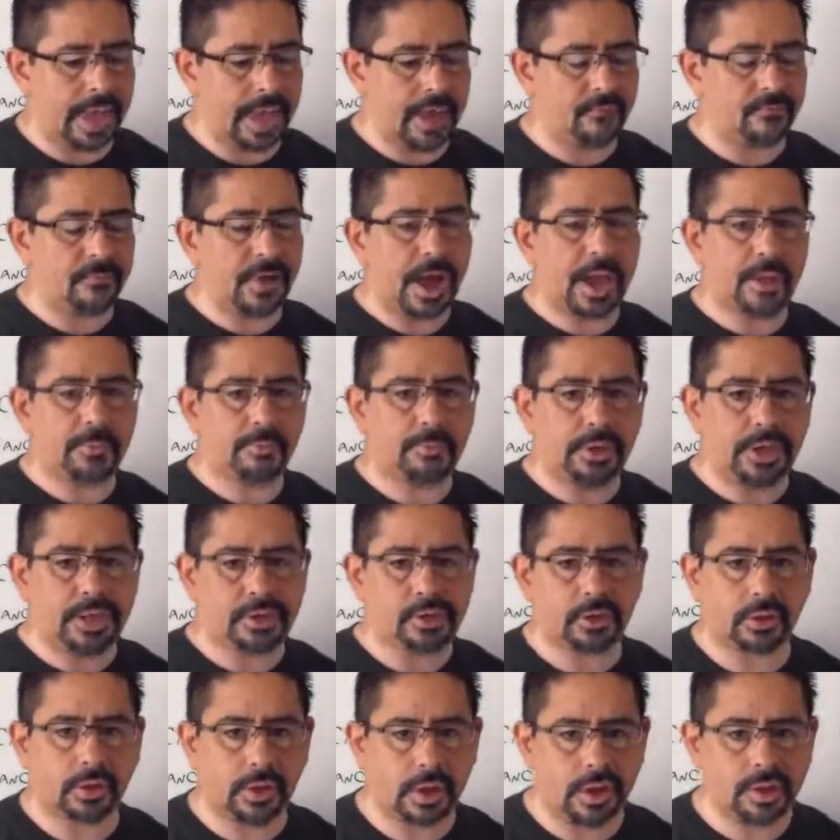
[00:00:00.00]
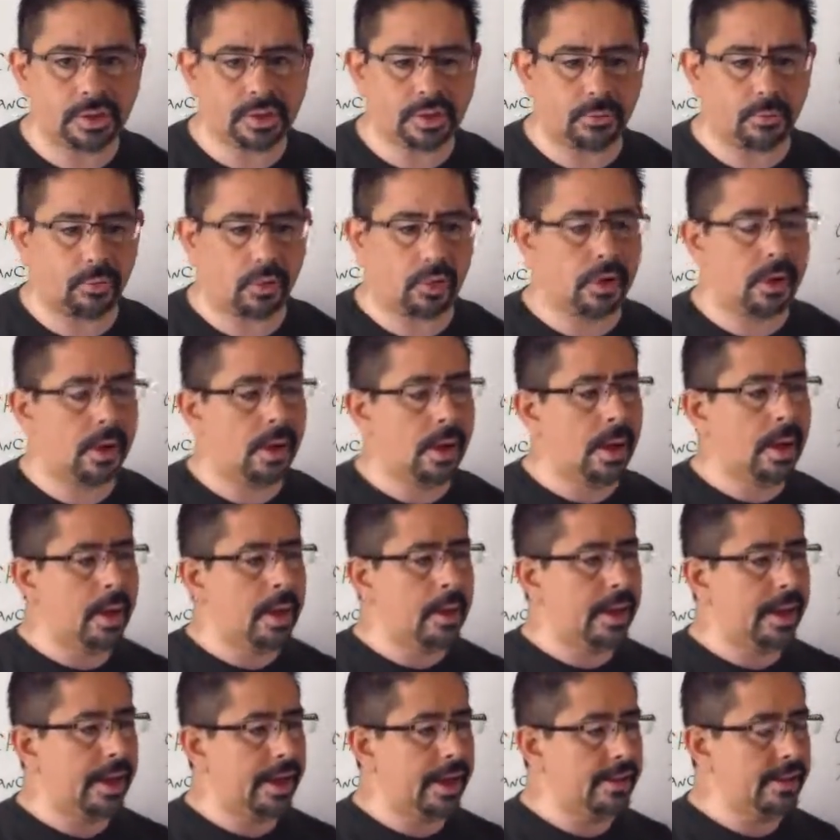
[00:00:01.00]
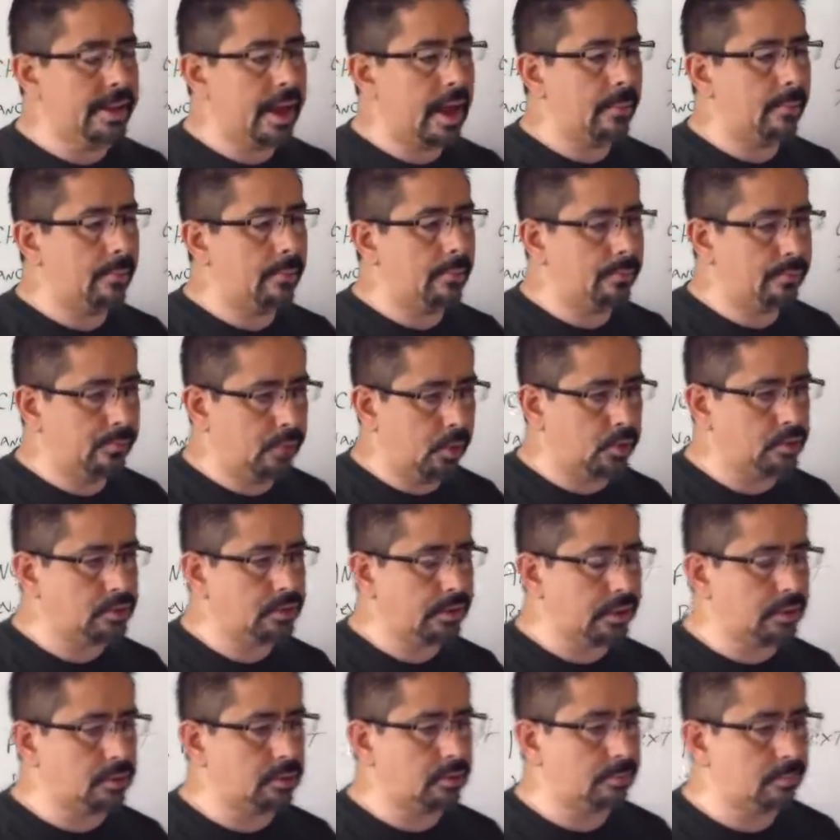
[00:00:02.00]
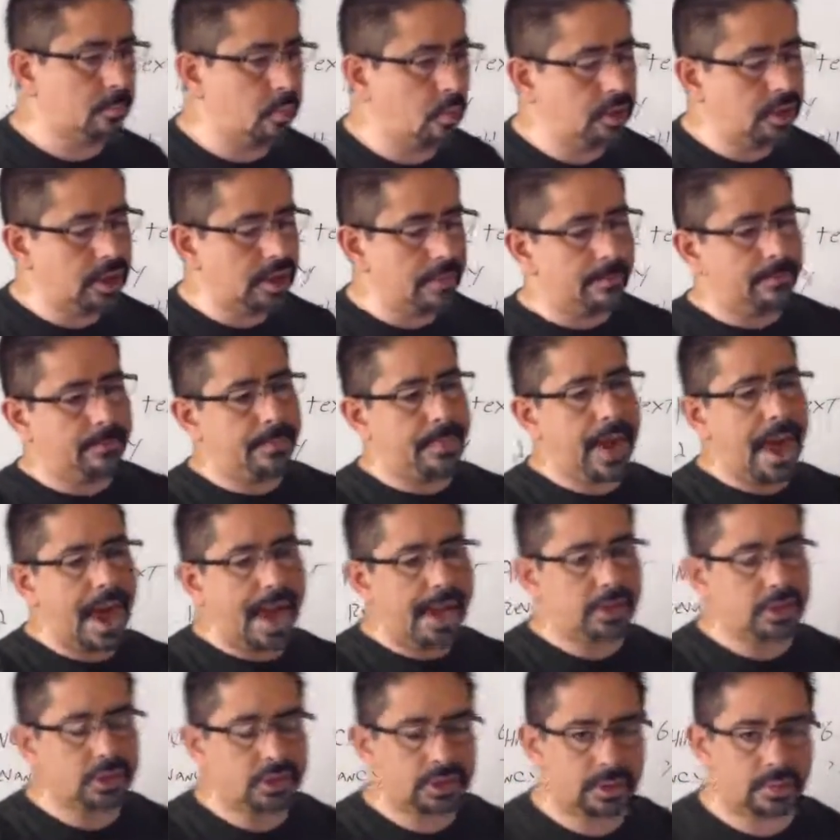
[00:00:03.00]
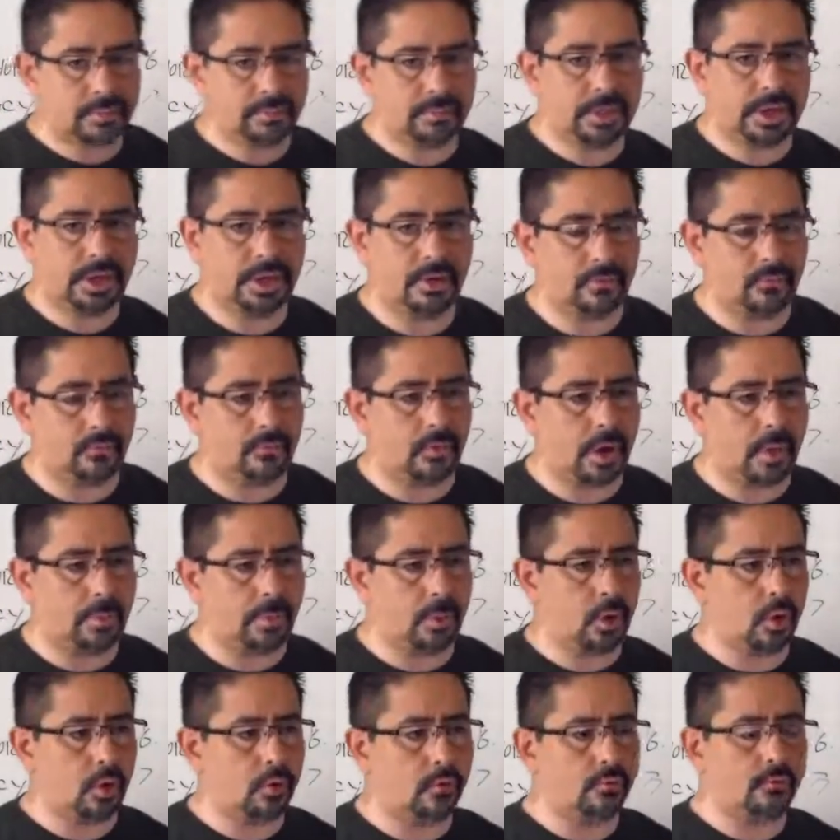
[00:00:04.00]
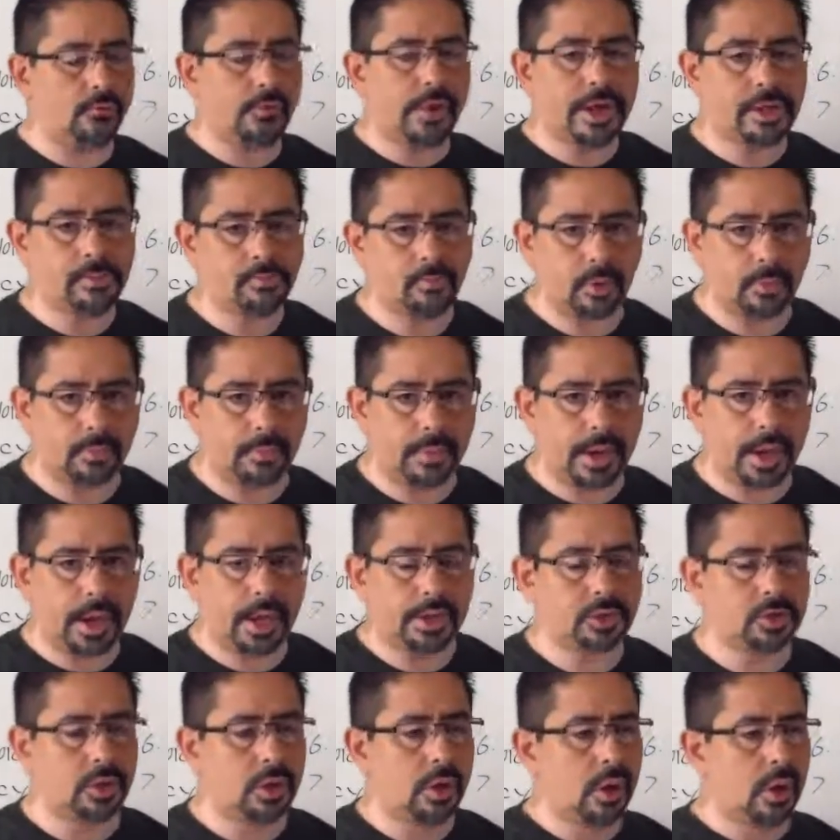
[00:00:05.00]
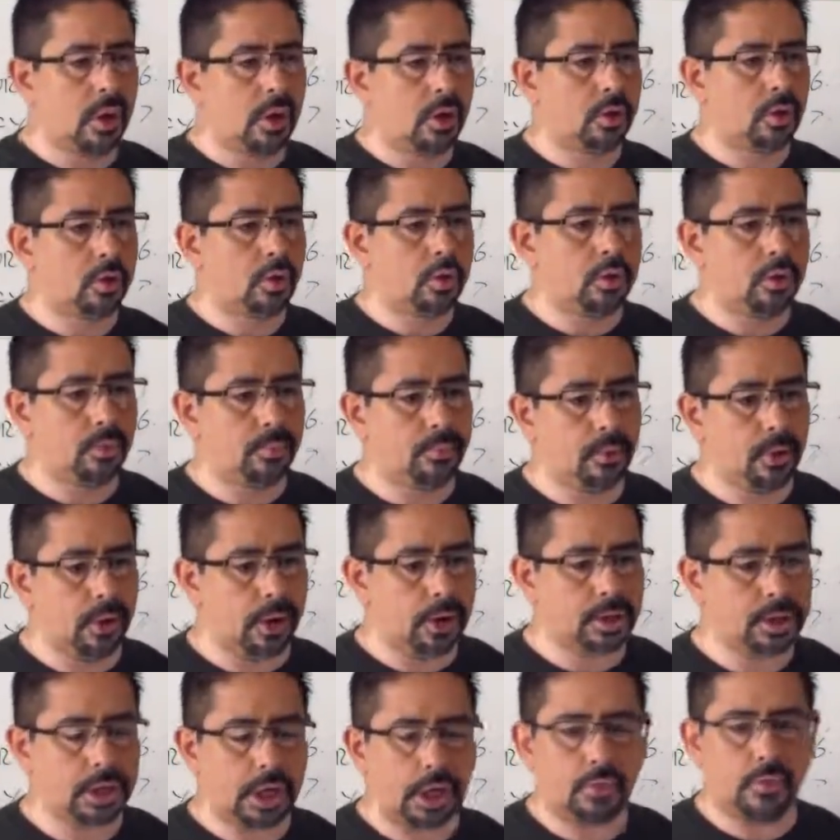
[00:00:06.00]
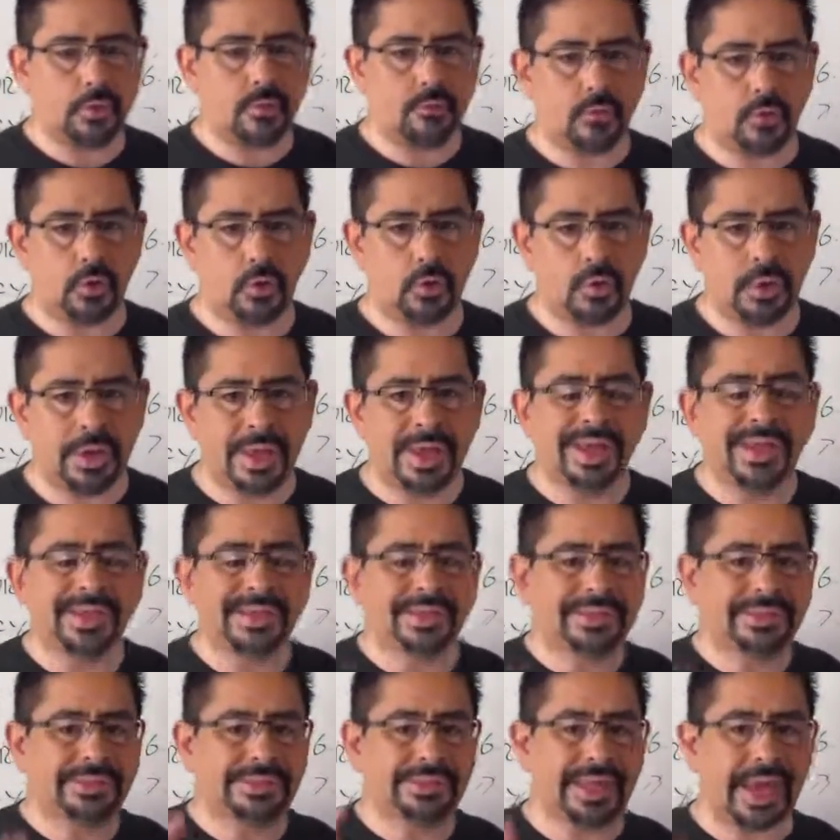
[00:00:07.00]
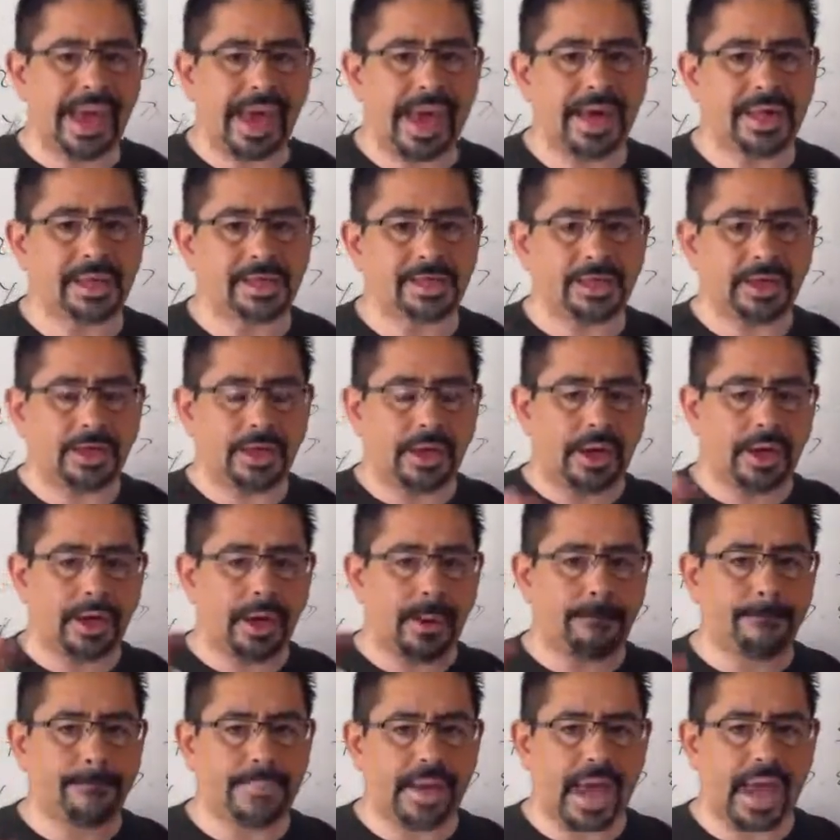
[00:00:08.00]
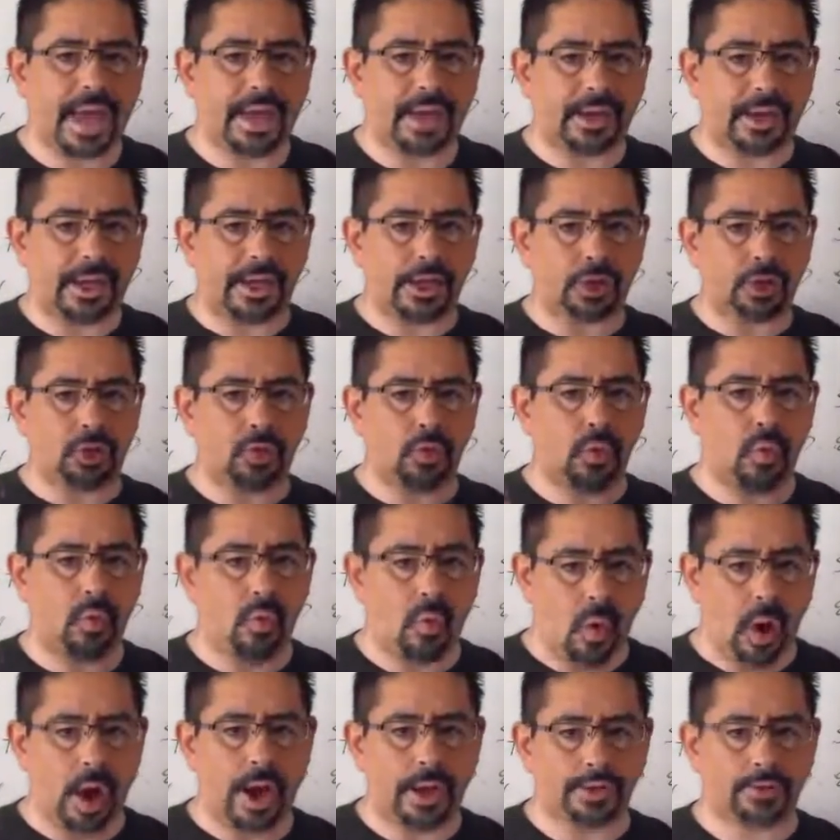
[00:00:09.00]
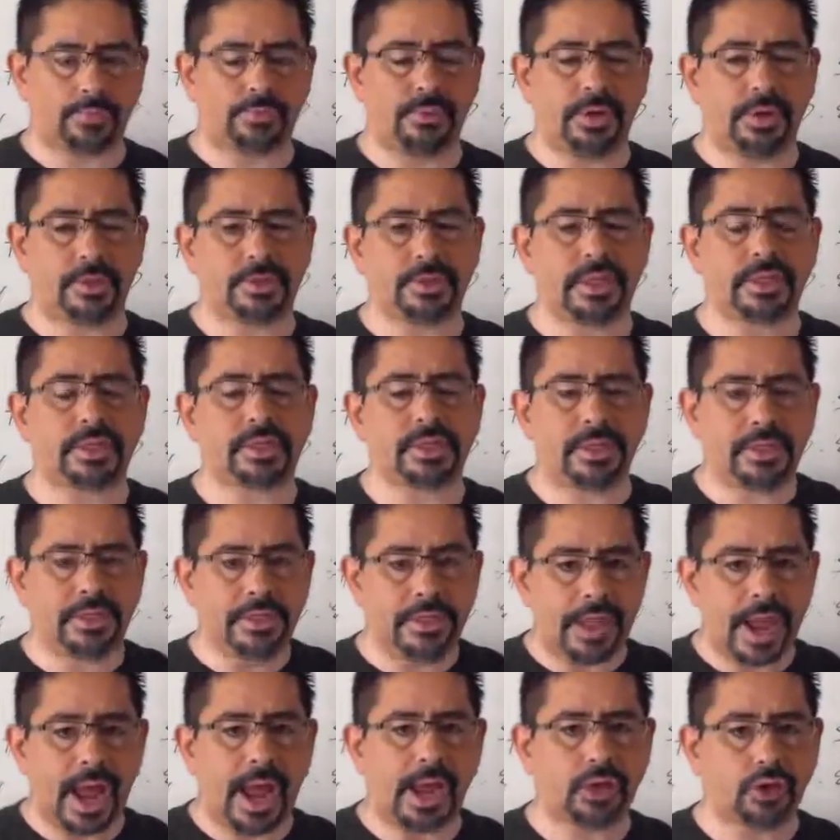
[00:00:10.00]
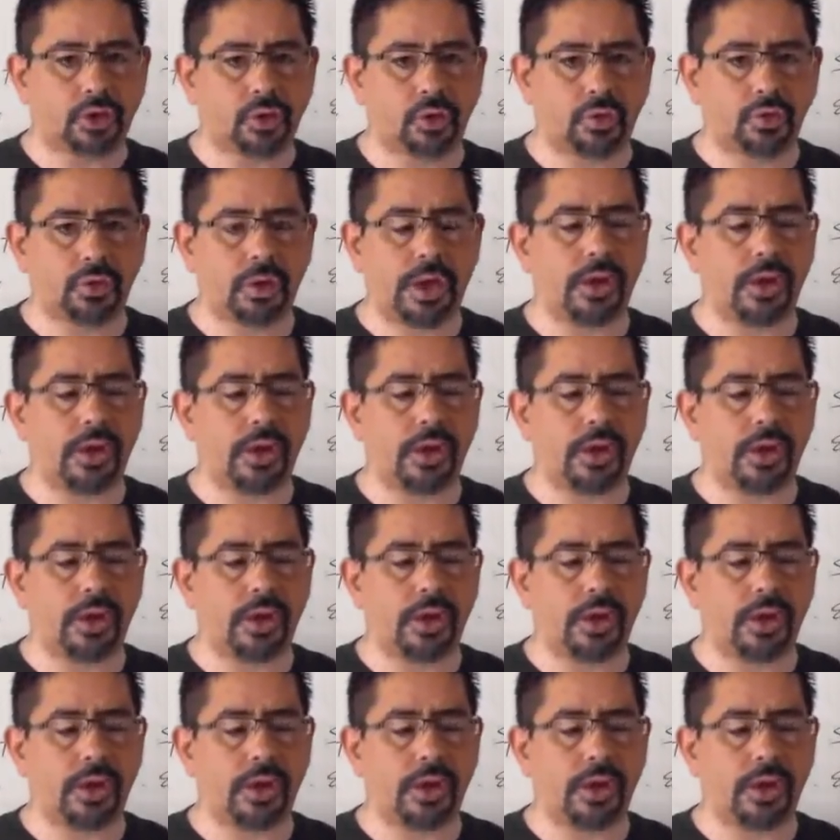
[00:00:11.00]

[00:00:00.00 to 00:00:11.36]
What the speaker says: if I please a customer and that person is pointing back to me from her Facebook page, Google Plus, a review, that's the kind of backlink you want, because it's natural.